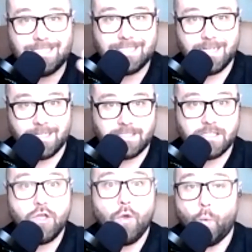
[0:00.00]
does,
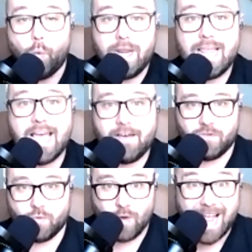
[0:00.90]
we have
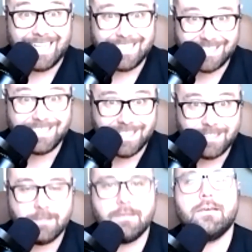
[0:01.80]
the rest
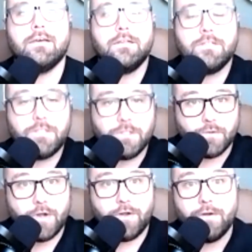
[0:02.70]

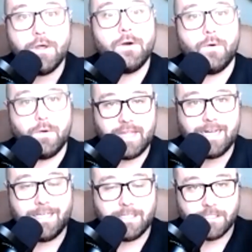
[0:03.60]
to know that
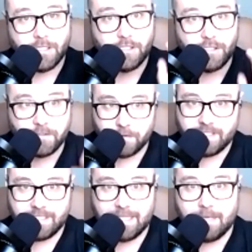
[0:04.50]
He is
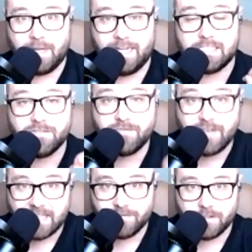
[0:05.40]
using them and He is
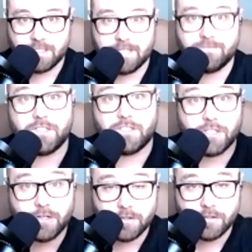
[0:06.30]
faithful enough to
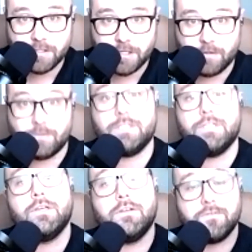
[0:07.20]
turn those
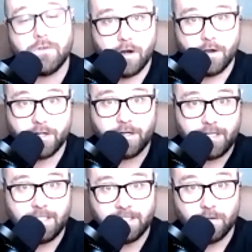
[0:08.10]
for our good
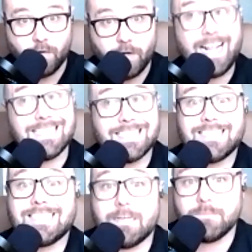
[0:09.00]
and His glory. And
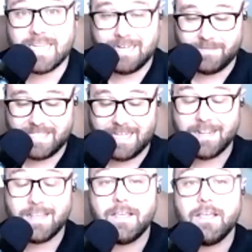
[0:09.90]
sometimes that
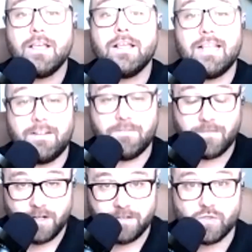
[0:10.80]
involves